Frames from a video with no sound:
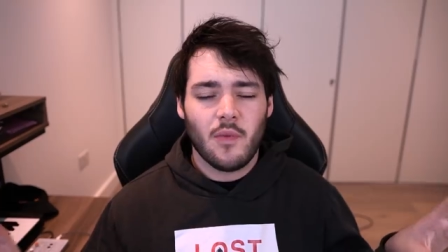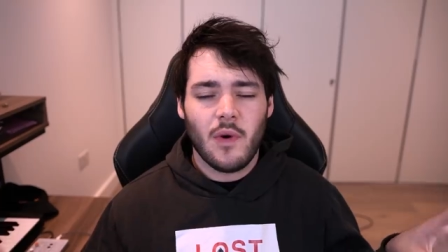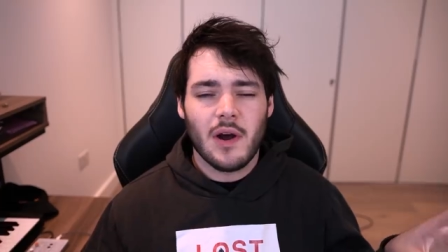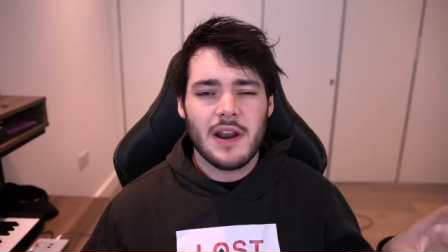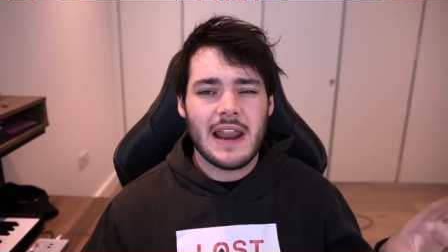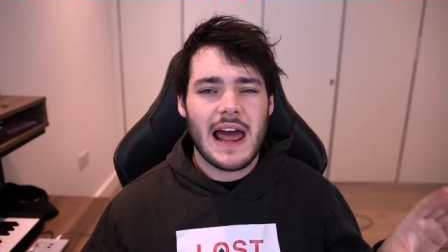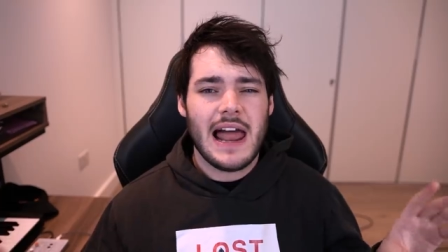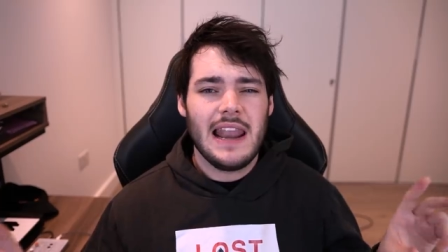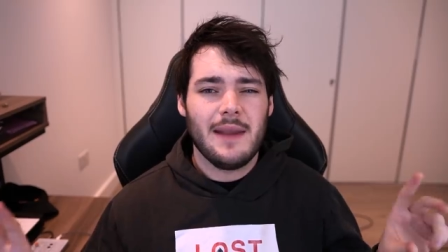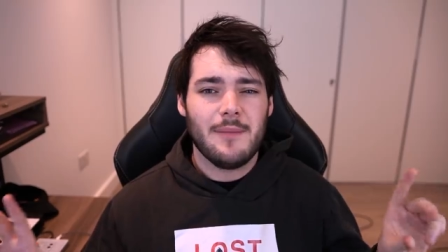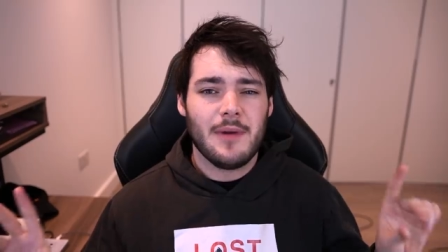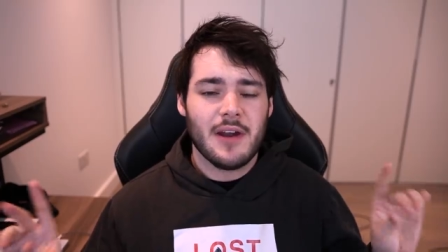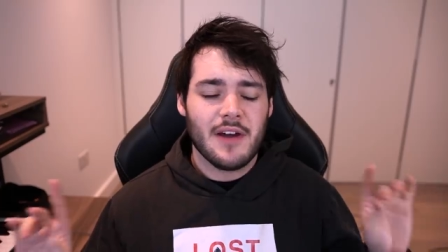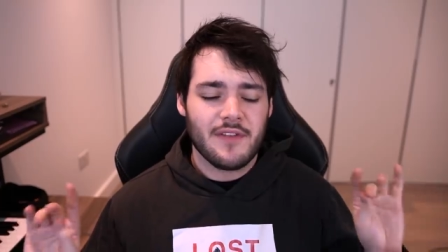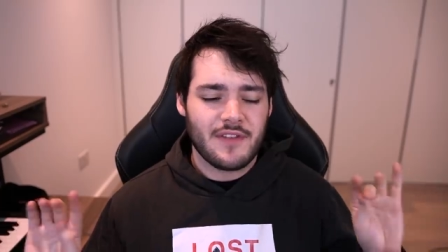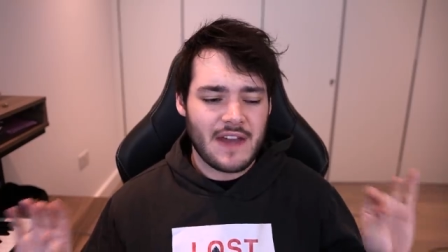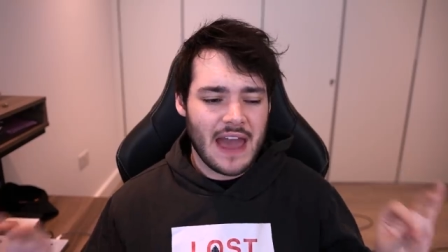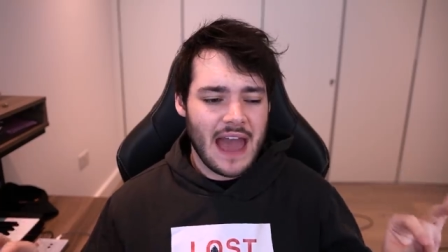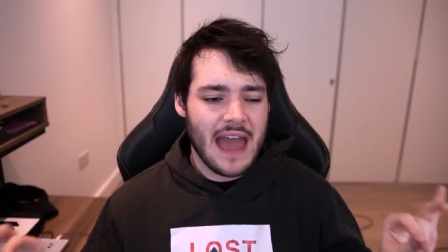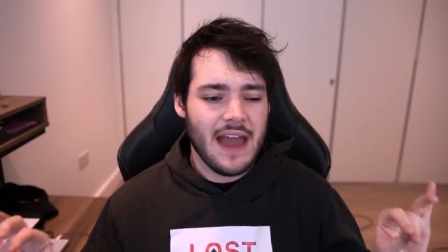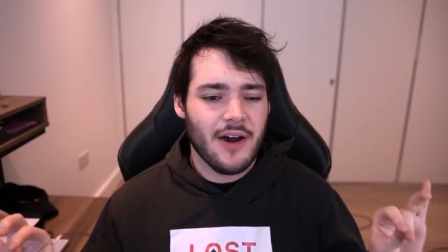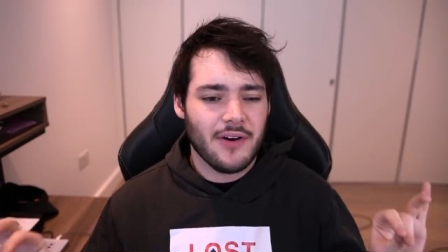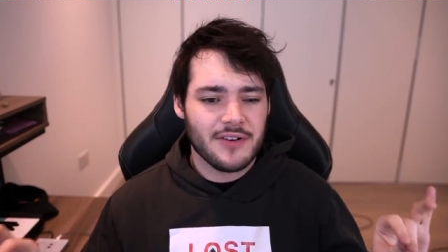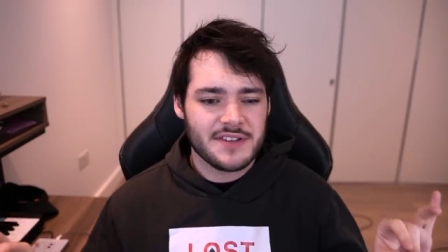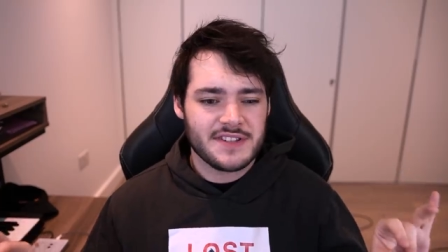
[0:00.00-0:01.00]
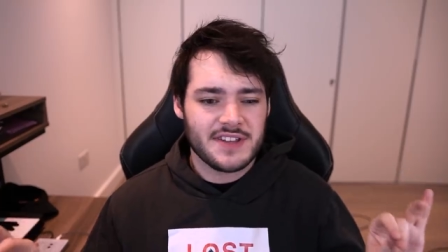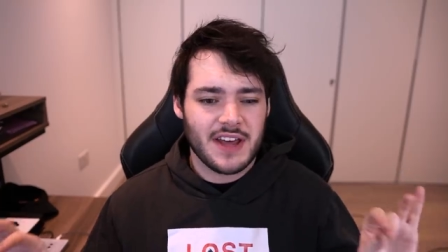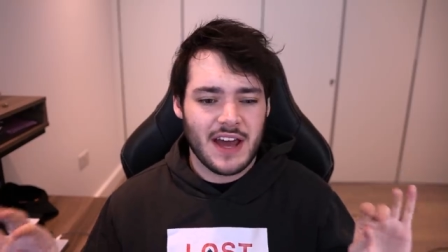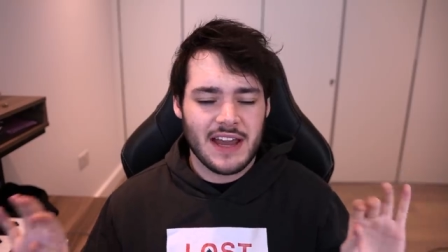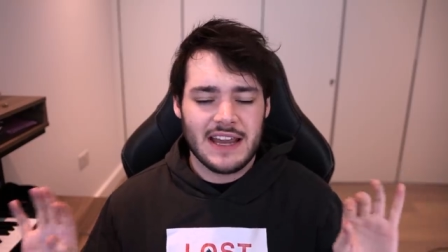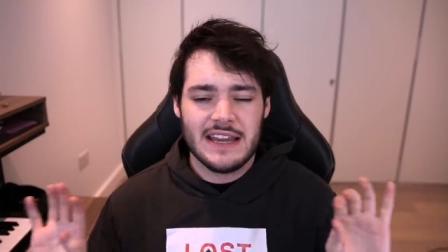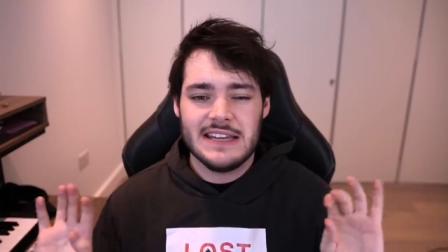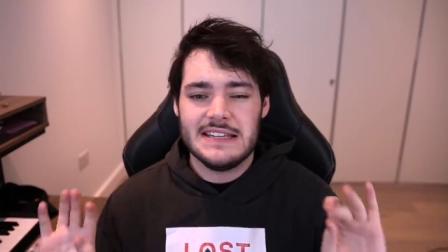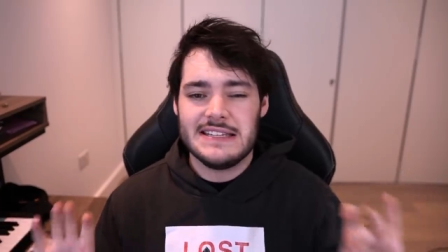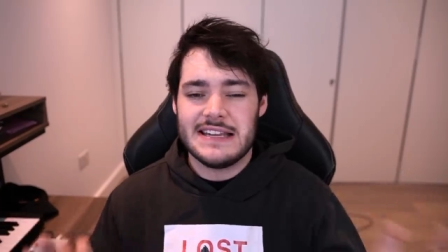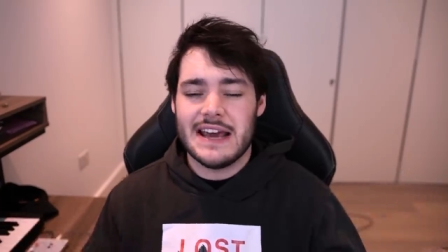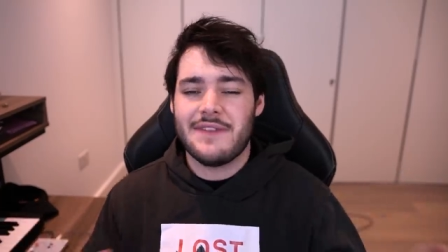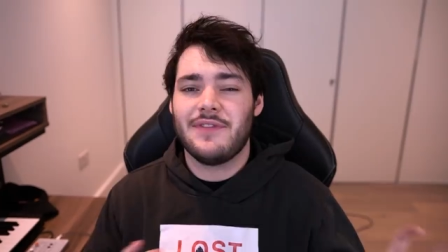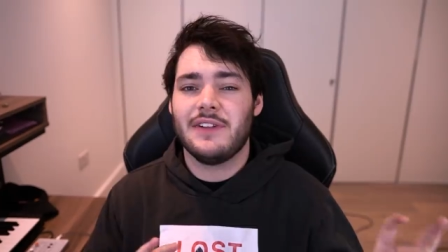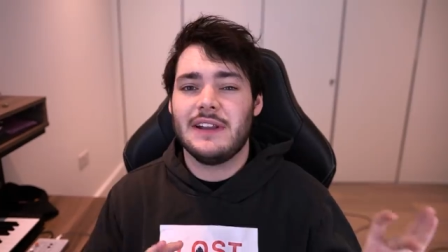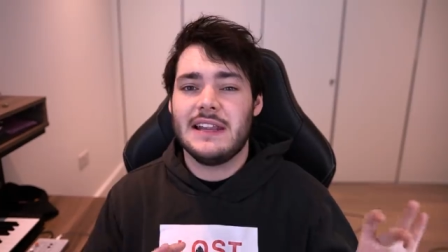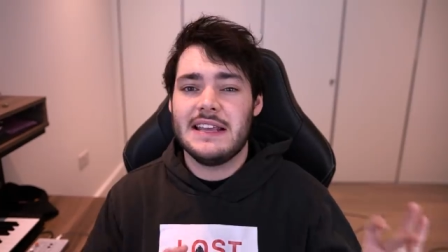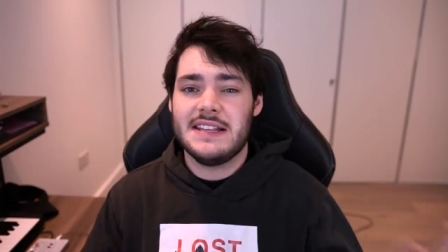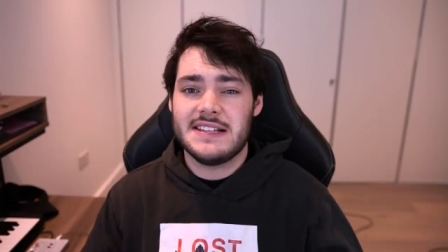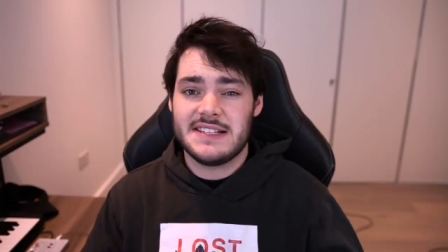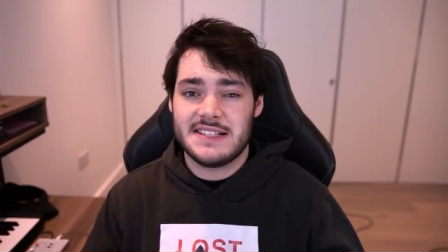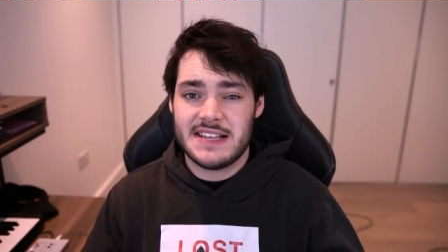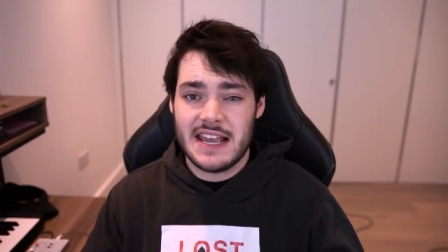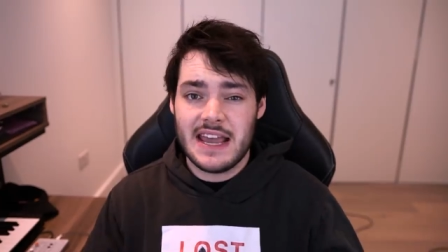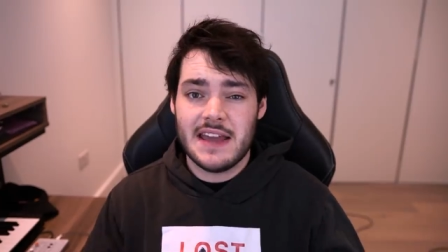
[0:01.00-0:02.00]
The one element of chaos that I can
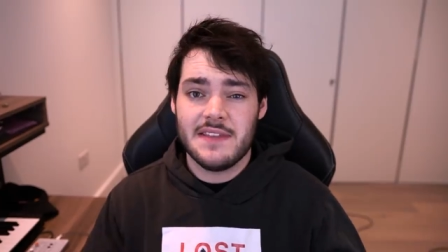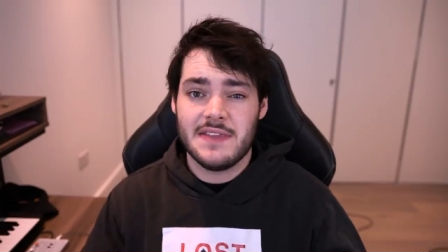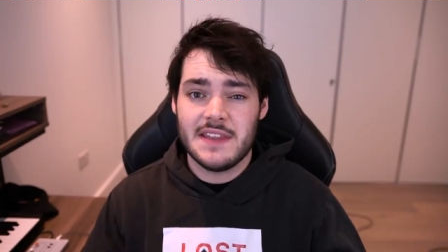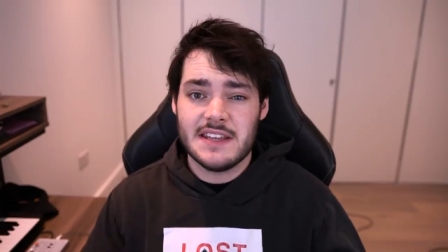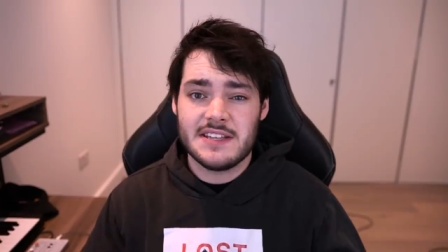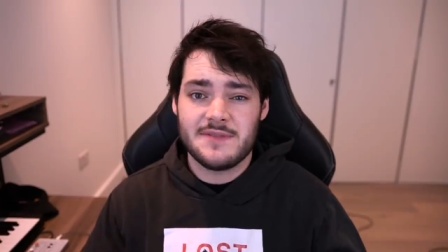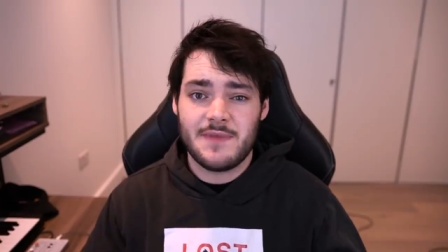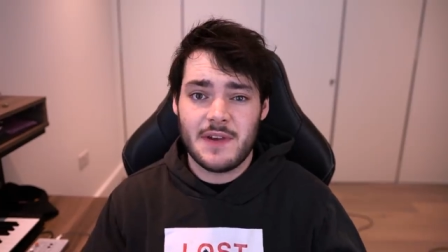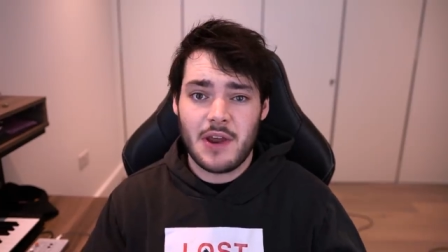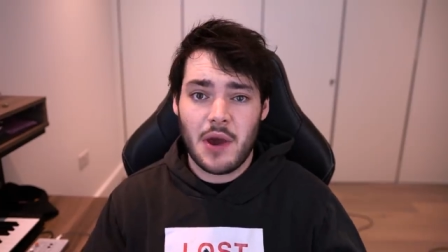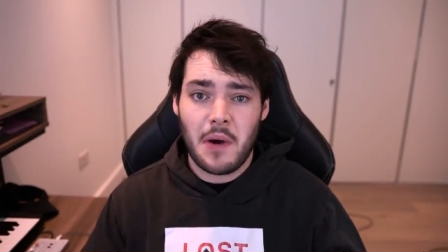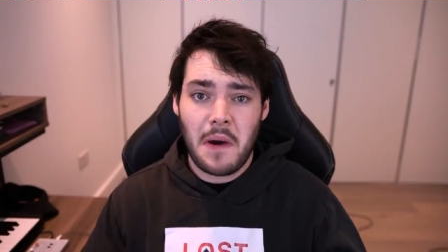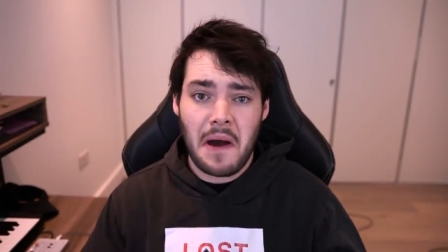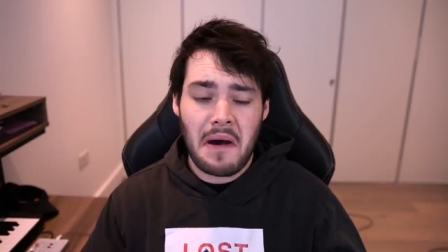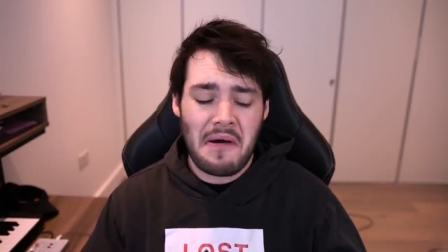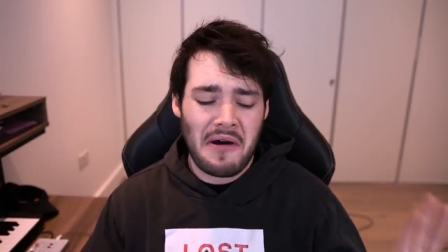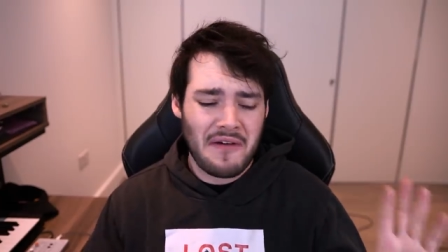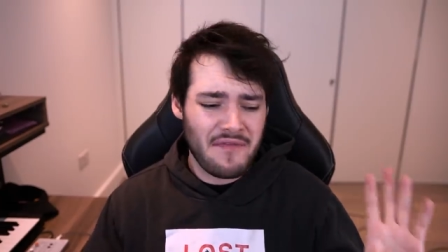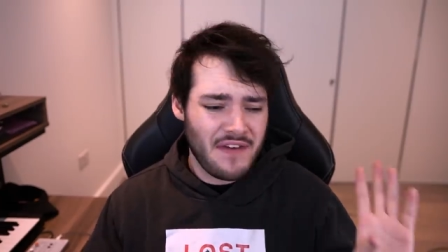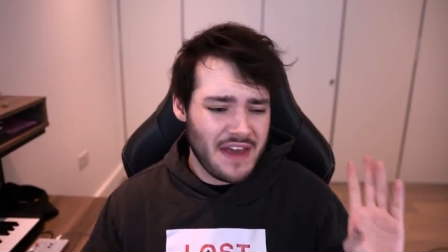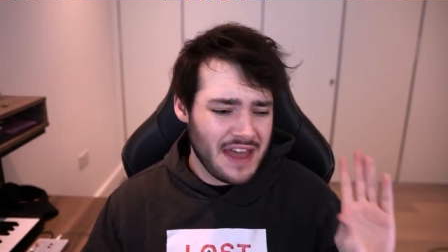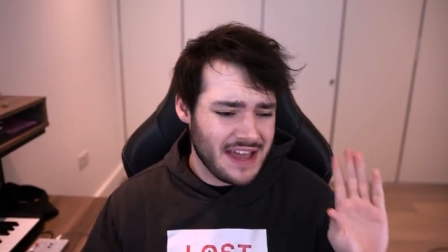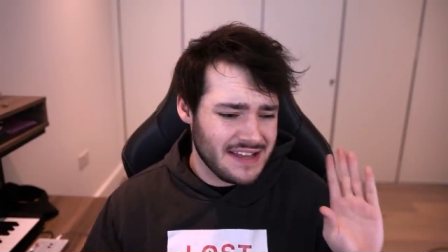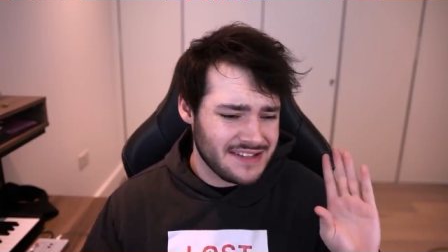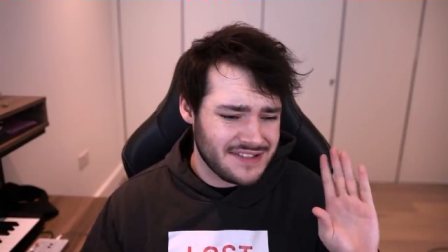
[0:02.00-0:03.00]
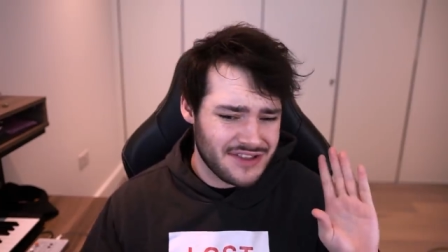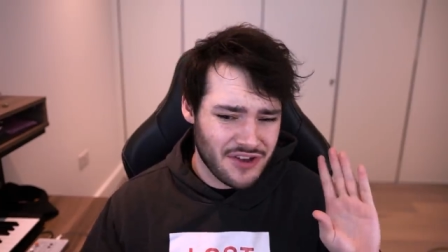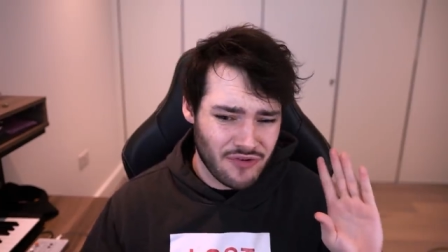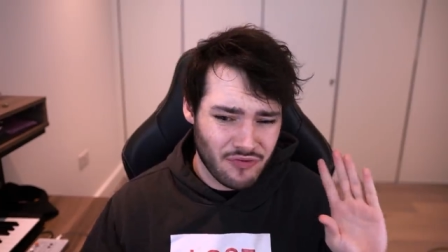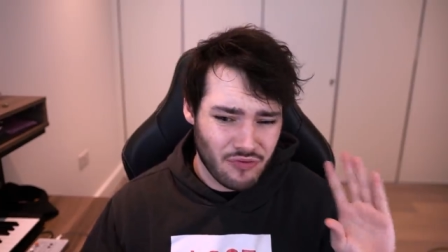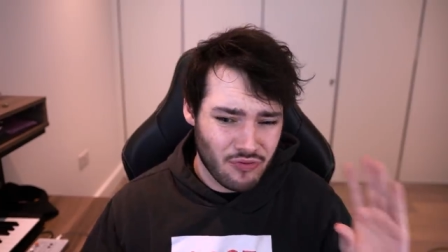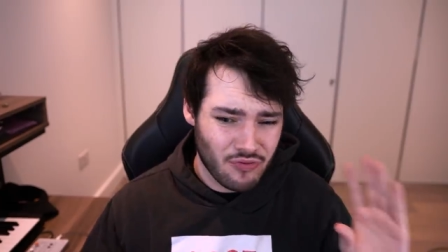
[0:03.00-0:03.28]
definitely see in this video, however, is the